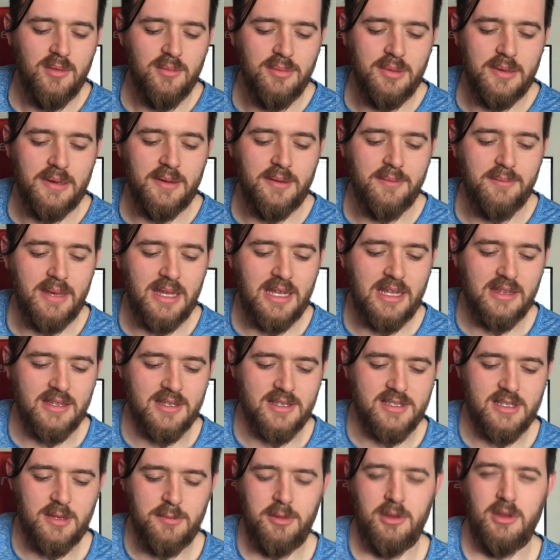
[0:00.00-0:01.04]
but making
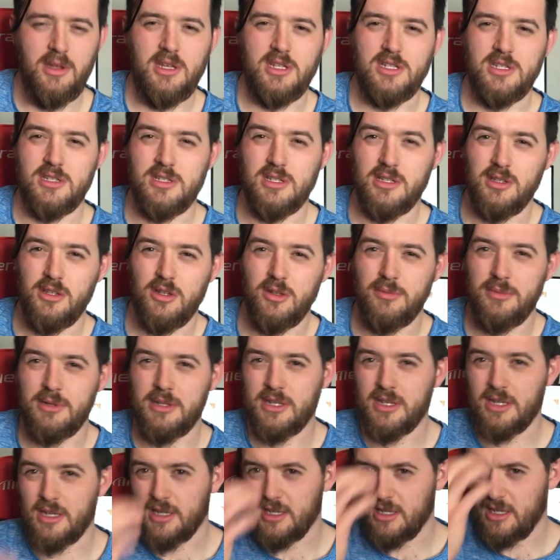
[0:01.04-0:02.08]
the stipulations a little
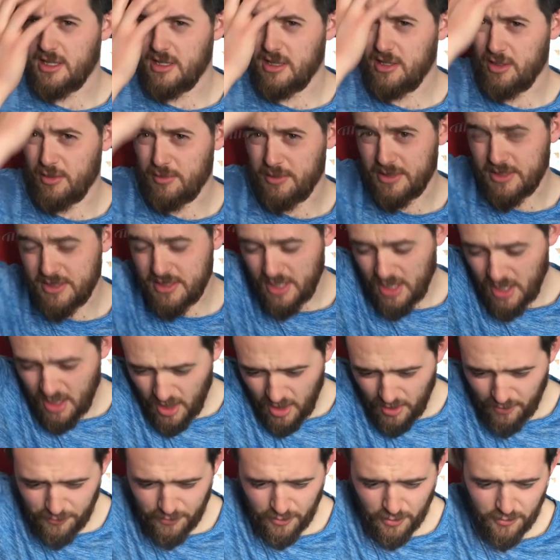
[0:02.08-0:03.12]
bit
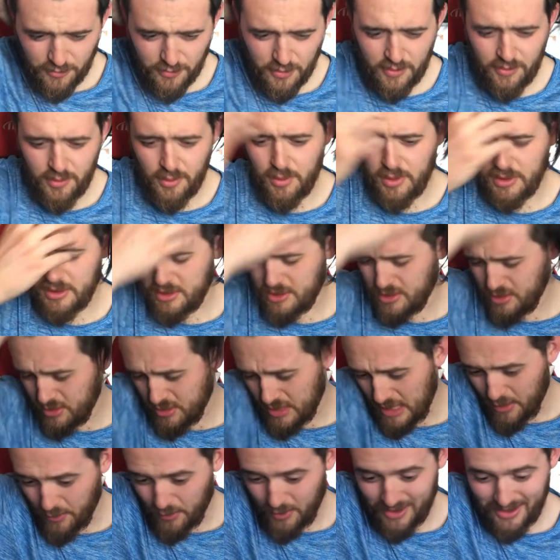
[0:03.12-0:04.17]
tougher for everyone to do.
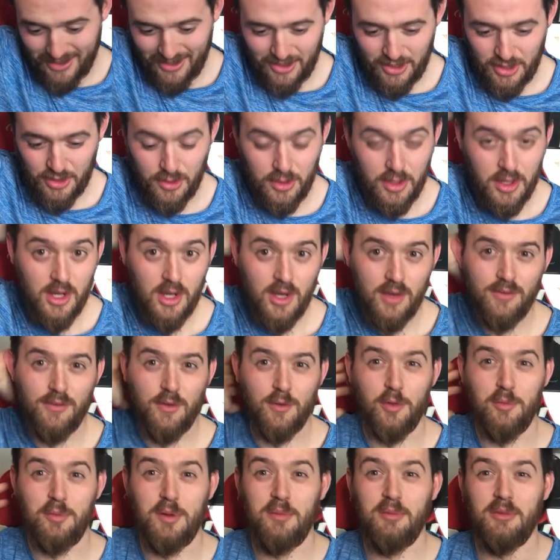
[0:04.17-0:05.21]
That way, you know,
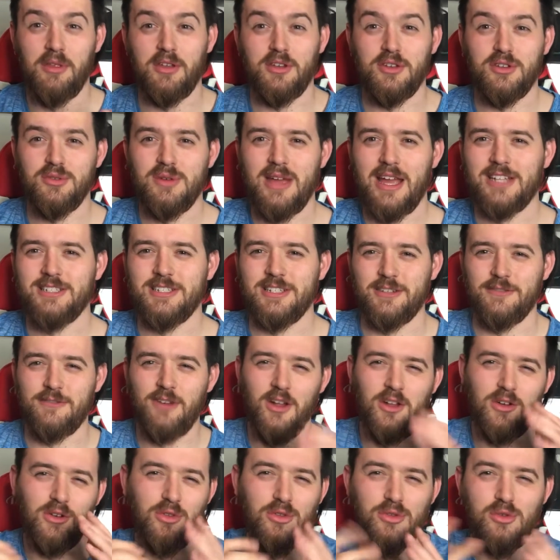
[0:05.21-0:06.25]
for the people that do actually
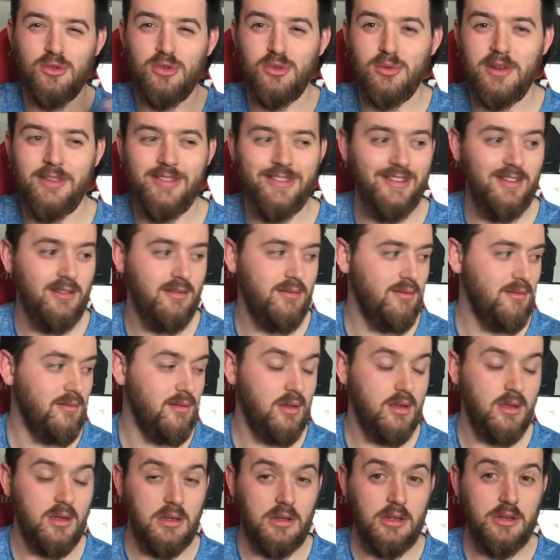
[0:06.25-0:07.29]
follow through with it,
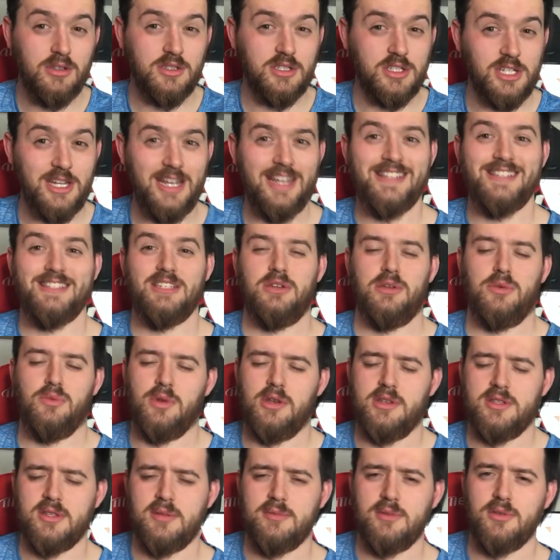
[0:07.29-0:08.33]
there's a chance that you can
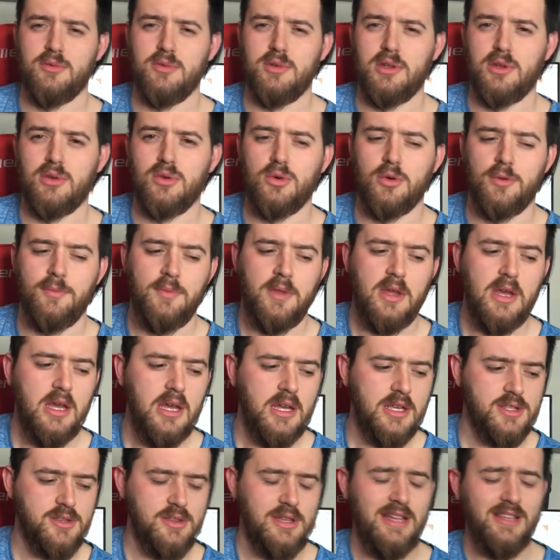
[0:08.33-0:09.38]
win something really cool.
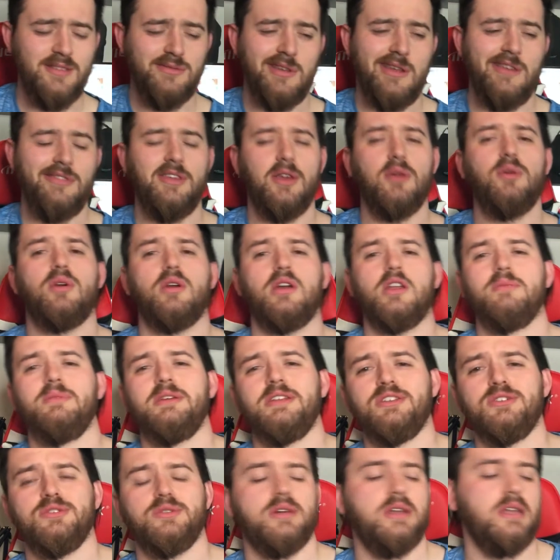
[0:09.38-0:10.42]
So that's what I think we're going to
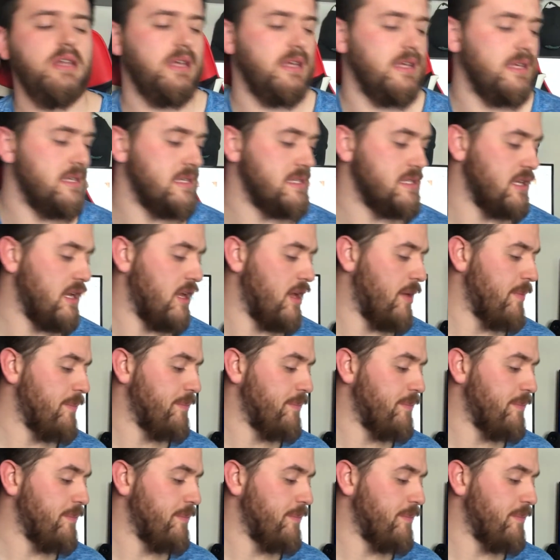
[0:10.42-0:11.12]
be doing is